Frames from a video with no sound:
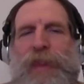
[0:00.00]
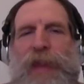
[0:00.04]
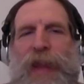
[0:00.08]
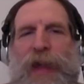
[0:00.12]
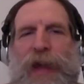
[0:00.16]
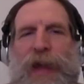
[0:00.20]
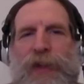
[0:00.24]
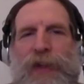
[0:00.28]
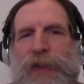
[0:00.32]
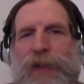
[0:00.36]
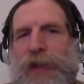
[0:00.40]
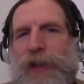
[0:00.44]

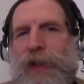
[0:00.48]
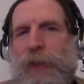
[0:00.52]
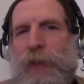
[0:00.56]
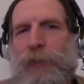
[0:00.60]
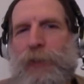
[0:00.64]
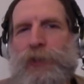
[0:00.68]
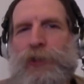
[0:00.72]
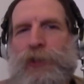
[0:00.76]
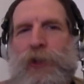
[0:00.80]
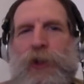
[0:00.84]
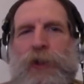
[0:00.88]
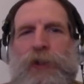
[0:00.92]
and later it
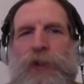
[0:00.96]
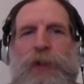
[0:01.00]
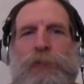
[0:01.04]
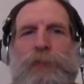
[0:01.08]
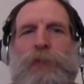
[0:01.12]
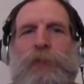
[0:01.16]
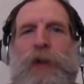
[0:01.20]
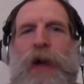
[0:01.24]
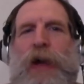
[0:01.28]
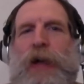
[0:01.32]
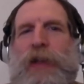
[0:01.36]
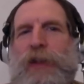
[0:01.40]
was called La
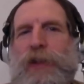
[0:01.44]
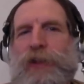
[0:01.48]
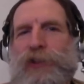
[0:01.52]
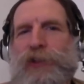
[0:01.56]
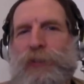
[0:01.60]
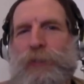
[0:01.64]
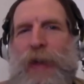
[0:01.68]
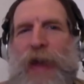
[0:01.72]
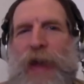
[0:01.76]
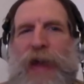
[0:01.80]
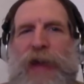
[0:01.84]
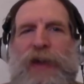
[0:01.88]
Follette's
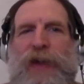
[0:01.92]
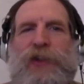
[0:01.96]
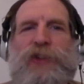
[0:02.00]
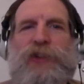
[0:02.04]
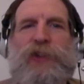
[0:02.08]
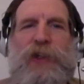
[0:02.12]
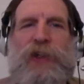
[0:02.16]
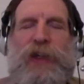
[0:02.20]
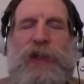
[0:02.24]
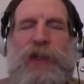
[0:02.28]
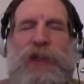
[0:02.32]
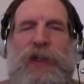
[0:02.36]

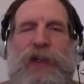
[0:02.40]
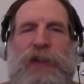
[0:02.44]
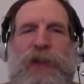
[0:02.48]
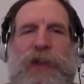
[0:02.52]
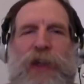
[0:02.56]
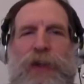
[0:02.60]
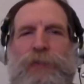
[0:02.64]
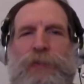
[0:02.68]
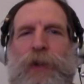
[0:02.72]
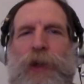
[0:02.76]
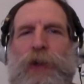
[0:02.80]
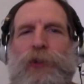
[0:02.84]
Magazine, and
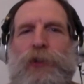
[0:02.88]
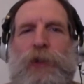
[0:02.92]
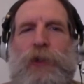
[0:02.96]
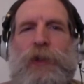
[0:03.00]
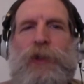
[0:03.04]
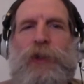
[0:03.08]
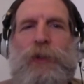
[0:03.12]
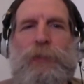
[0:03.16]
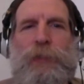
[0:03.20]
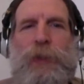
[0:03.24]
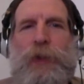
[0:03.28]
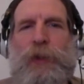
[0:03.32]
then eventually
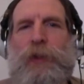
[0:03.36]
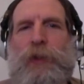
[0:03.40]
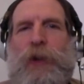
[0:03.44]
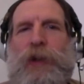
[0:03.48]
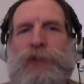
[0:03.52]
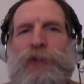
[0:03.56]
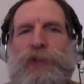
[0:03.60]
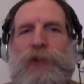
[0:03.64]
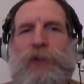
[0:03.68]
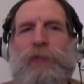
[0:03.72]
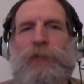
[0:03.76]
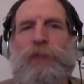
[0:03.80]
the
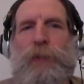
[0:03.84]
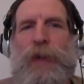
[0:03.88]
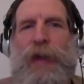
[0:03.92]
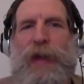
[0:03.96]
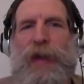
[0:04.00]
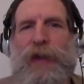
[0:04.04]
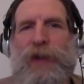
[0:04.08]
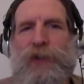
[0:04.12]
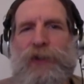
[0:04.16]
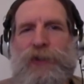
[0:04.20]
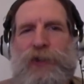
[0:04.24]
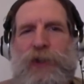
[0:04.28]
Progressive
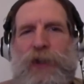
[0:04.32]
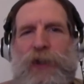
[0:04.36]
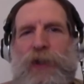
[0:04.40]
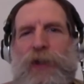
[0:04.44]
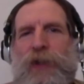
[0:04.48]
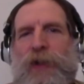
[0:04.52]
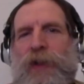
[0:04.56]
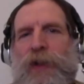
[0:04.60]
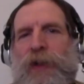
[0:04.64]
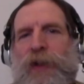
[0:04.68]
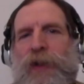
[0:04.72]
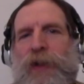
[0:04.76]
Magazine.
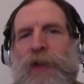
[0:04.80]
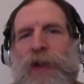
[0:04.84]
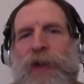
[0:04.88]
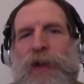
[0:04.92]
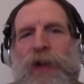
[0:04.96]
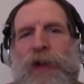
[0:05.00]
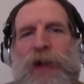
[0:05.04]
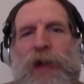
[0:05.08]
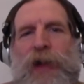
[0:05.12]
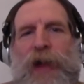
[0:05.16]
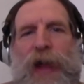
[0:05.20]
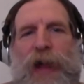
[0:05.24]

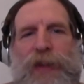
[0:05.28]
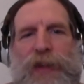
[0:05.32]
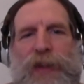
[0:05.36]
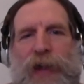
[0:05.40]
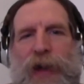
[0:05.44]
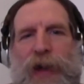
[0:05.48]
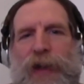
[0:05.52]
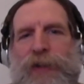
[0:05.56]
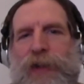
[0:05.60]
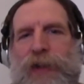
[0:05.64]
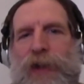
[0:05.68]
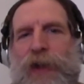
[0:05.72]
And the
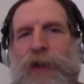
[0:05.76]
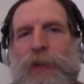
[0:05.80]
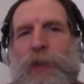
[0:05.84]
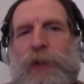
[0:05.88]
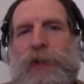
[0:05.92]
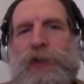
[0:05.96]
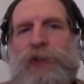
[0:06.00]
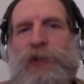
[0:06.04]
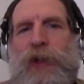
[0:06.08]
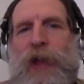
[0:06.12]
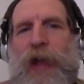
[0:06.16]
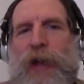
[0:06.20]
idea
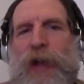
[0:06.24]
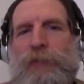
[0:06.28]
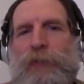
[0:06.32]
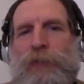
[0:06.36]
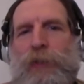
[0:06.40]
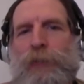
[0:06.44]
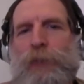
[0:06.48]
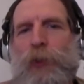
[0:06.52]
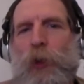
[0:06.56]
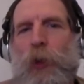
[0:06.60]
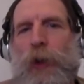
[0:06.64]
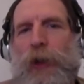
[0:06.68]
was to have
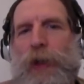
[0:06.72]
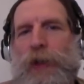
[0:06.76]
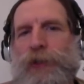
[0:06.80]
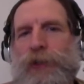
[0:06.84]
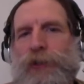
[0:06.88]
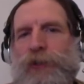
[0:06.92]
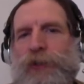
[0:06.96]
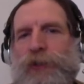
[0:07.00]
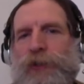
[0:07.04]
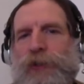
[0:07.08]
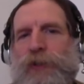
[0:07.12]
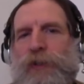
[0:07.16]
a
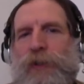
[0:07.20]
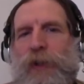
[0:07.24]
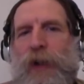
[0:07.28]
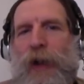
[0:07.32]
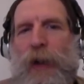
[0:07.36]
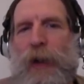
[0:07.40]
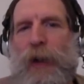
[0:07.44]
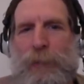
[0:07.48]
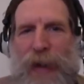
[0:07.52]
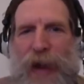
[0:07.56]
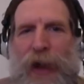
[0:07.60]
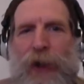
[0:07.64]
voice,
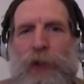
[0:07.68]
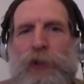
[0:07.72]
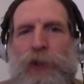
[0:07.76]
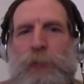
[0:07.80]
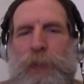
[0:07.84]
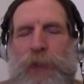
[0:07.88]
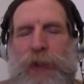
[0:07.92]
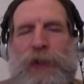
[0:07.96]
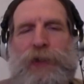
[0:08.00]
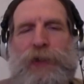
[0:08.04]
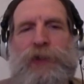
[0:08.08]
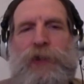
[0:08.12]
a
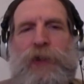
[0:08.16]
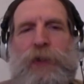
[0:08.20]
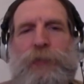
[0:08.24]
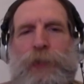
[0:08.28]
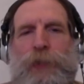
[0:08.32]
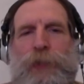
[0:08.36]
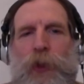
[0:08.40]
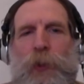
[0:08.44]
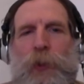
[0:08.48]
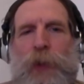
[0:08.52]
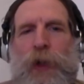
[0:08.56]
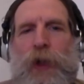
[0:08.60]
mouthpiece,
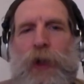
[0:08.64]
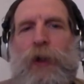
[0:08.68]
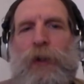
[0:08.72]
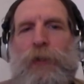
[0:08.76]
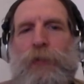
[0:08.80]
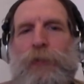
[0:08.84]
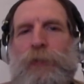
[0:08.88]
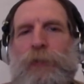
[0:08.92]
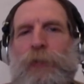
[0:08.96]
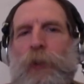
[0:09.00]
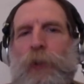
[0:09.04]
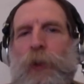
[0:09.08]
if you
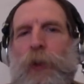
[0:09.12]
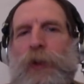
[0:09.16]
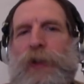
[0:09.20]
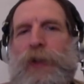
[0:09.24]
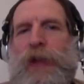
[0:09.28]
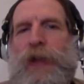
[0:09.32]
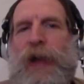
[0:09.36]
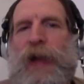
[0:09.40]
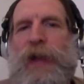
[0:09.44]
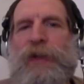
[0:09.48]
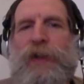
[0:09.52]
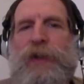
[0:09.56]
will, for
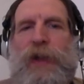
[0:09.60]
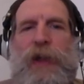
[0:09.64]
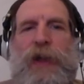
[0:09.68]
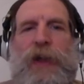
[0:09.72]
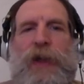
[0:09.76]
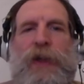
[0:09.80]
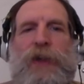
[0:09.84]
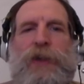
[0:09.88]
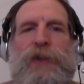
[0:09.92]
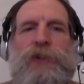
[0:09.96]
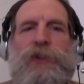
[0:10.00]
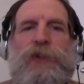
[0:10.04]
the
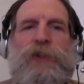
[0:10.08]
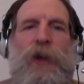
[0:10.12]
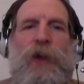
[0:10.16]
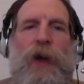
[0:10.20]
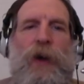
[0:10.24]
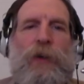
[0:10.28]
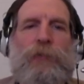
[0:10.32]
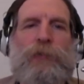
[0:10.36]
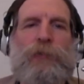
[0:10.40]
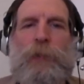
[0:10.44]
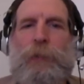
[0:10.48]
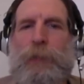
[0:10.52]
ideas
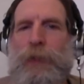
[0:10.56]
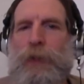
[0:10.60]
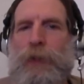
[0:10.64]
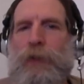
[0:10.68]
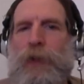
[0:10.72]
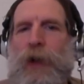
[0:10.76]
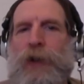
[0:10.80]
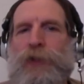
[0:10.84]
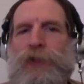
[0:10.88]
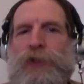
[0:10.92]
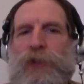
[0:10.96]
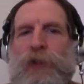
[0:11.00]
of the
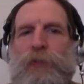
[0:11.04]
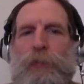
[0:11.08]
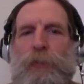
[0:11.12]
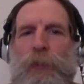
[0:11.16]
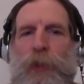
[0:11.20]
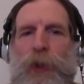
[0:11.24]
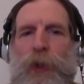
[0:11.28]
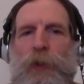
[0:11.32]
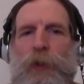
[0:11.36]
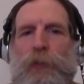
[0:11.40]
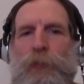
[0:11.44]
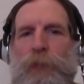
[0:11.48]
progressive
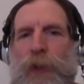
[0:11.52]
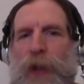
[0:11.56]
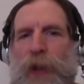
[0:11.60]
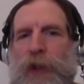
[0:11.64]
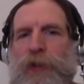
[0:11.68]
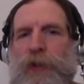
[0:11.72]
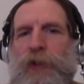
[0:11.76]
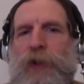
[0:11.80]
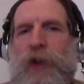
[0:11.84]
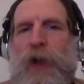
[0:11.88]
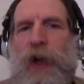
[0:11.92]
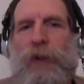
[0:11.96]

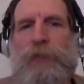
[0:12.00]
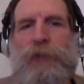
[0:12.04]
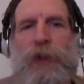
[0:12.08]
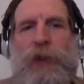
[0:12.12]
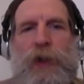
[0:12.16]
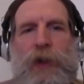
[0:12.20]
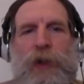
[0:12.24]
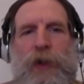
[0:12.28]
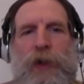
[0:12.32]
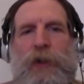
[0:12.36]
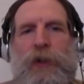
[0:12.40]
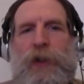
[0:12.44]
movement of
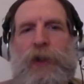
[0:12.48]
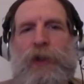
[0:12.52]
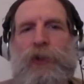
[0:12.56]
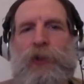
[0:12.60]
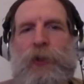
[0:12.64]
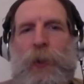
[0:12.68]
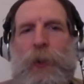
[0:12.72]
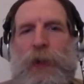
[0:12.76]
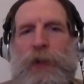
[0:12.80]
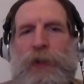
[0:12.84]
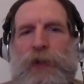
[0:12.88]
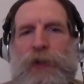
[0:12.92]
the early
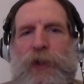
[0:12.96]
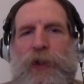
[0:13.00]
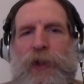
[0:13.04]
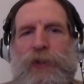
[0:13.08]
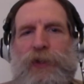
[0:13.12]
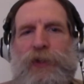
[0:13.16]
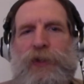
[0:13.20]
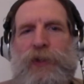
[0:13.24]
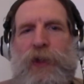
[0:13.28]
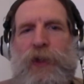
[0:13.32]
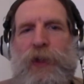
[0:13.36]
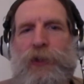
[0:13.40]
20th
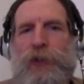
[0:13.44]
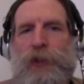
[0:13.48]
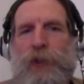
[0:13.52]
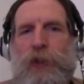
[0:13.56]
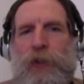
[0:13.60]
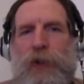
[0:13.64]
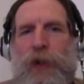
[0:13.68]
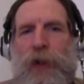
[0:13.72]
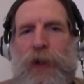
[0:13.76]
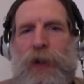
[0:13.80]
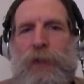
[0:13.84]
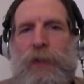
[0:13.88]

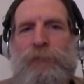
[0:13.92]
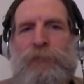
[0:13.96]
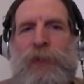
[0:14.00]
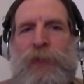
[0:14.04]
century,